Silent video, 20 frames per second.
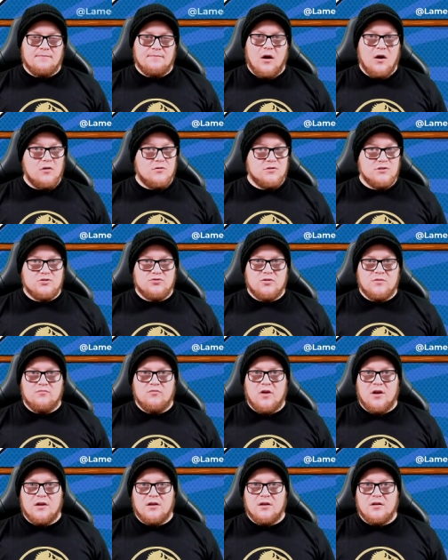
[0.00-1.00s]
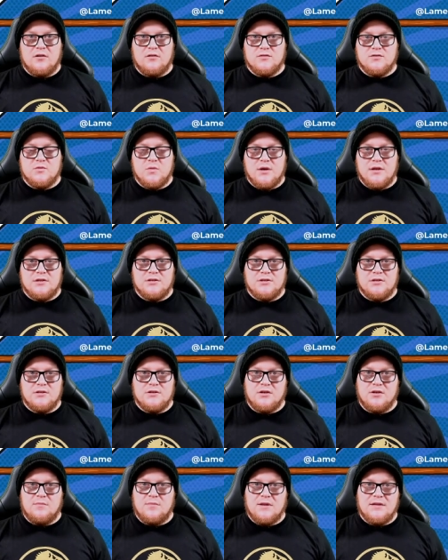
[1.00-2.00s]
I also stream regularly on Twitch,
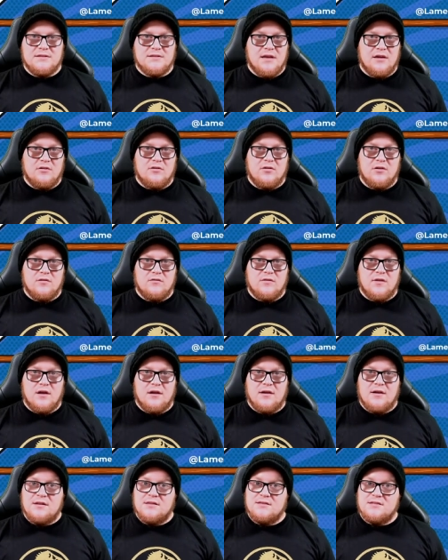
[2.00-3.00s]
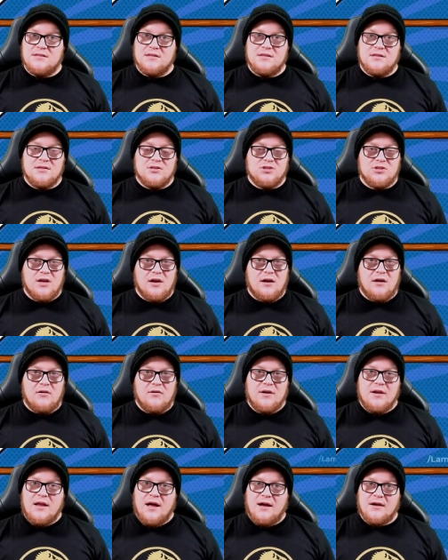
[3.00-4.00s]
so please head on over there and see this
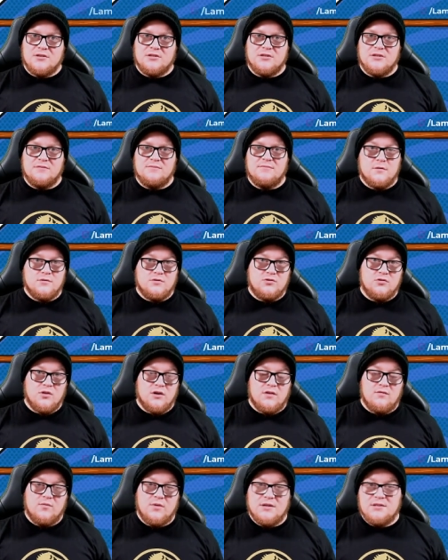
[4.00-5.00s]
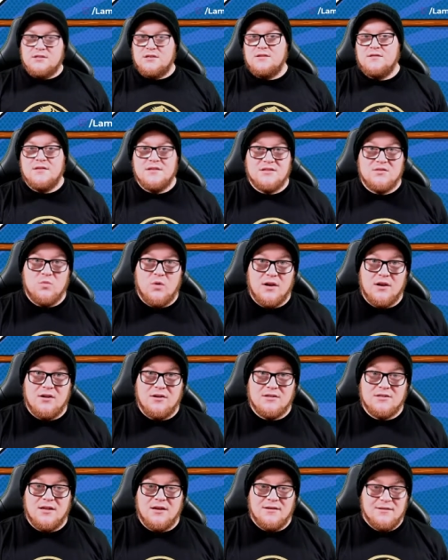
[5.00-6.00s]
shoutout in action. Talking of which, this is what it
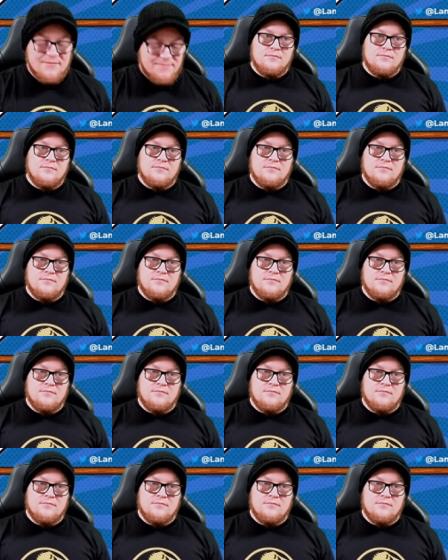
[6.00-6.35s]
looks like.